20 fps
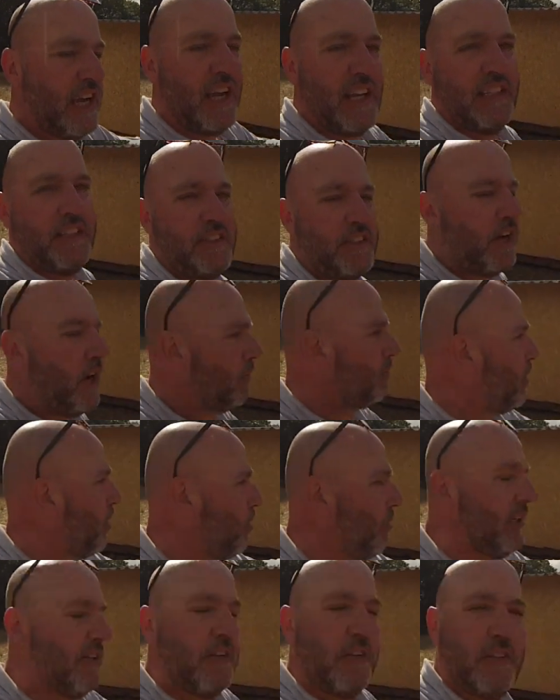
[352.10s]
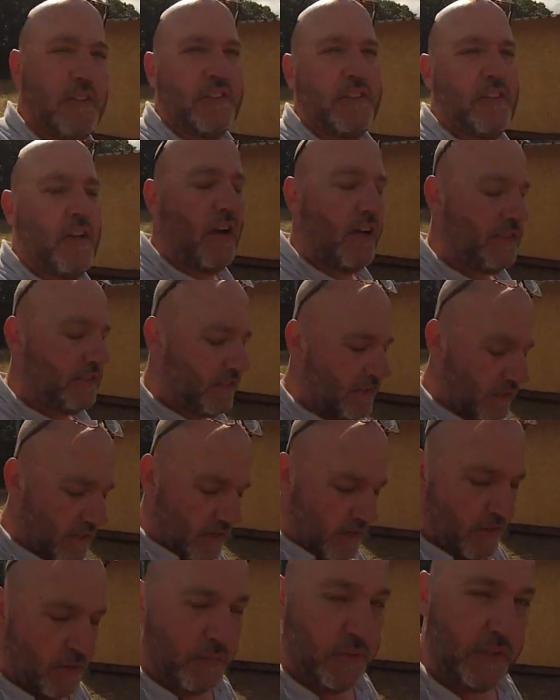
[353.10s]
cut in tarpaulin on the sides,
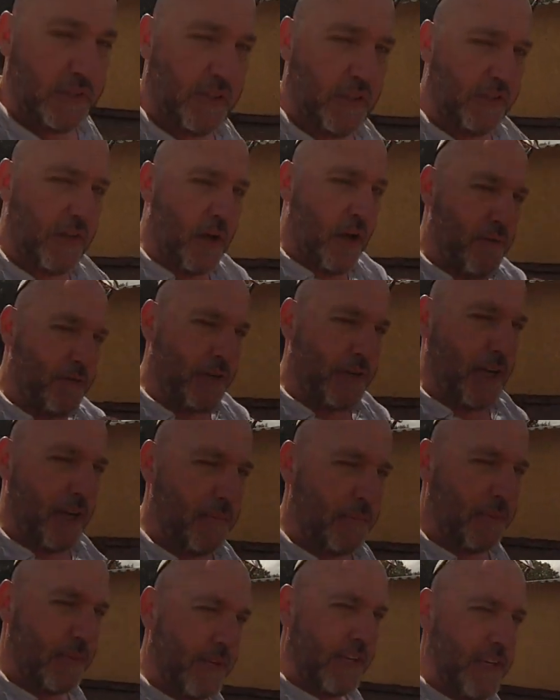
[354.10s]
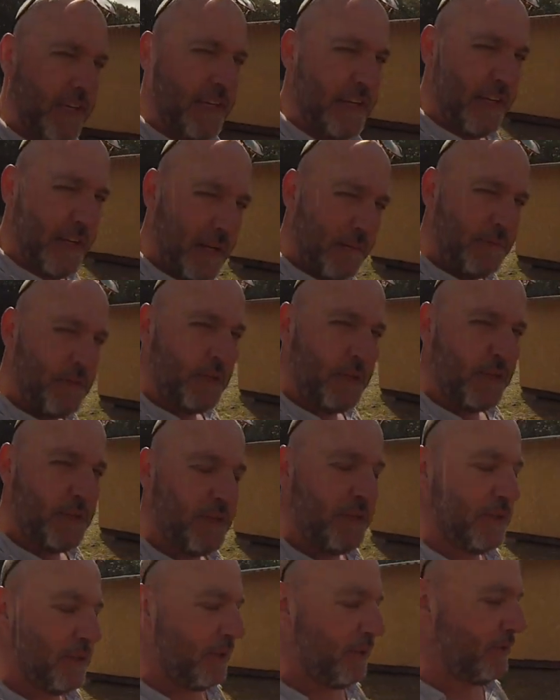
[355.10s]
which I know of a company, and I'm sure
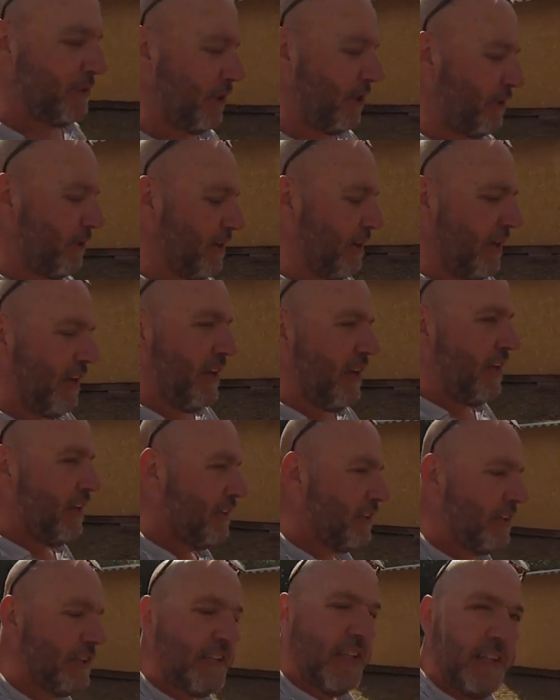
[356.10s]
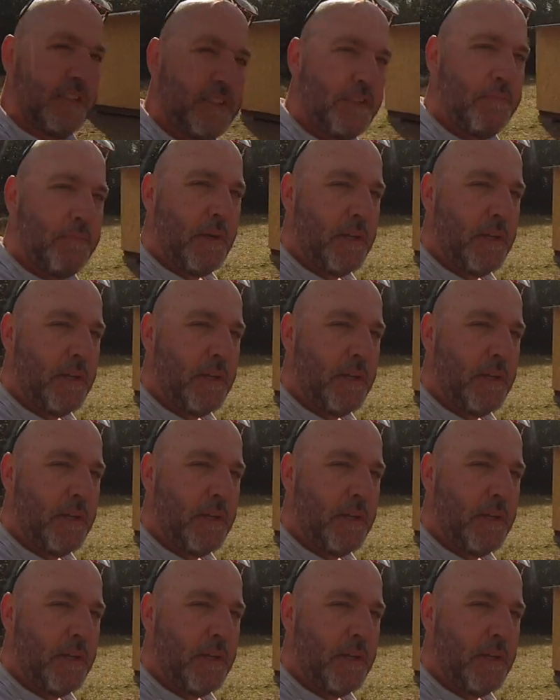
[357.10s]
you do too, that does